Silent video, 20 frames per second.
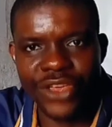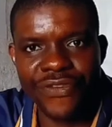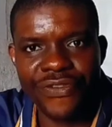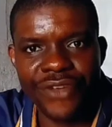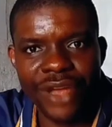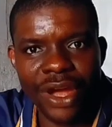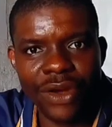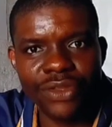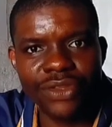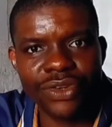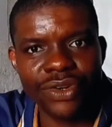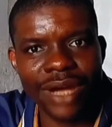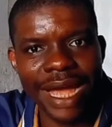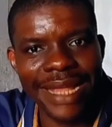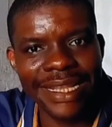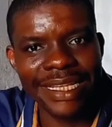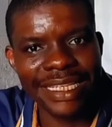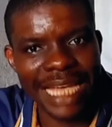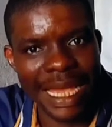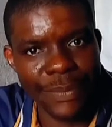if you are going to
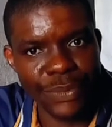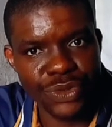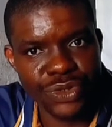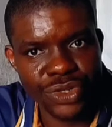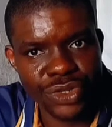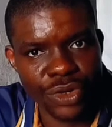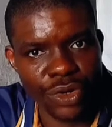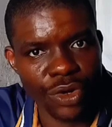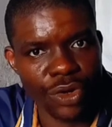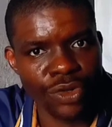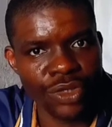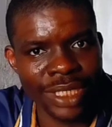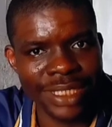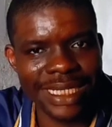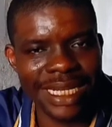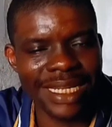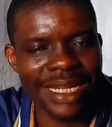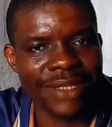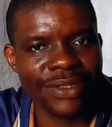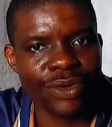write chemistry,
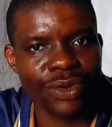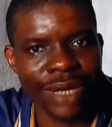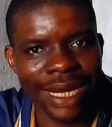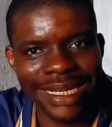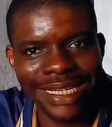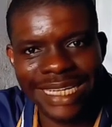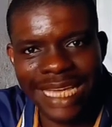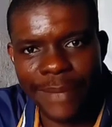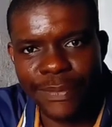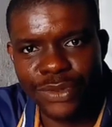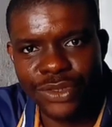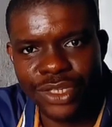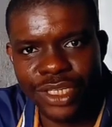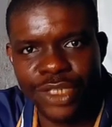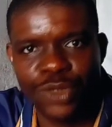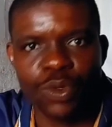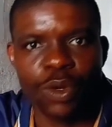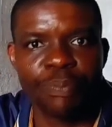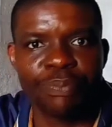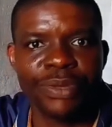understand that organic chemistry
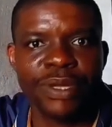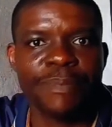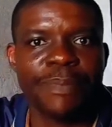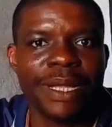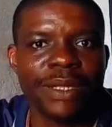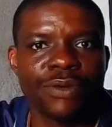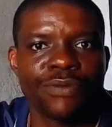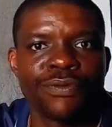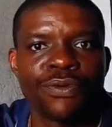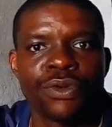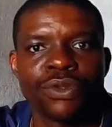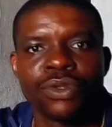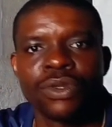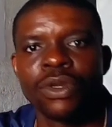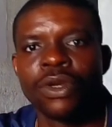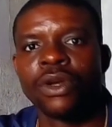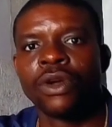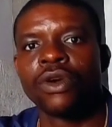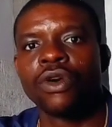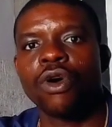is one big part of what
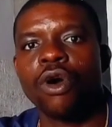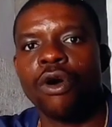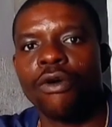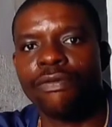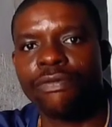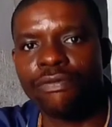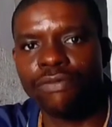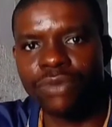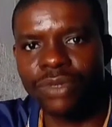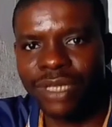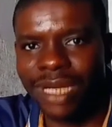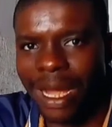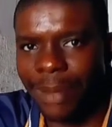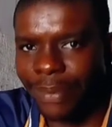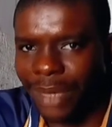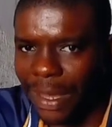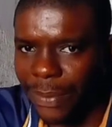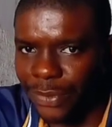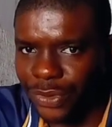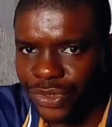of
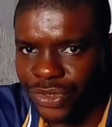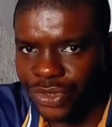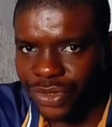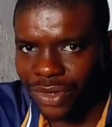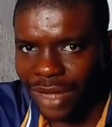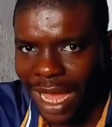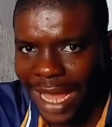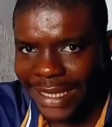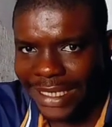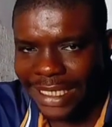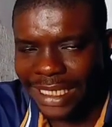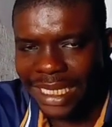JAMB chemistry, right?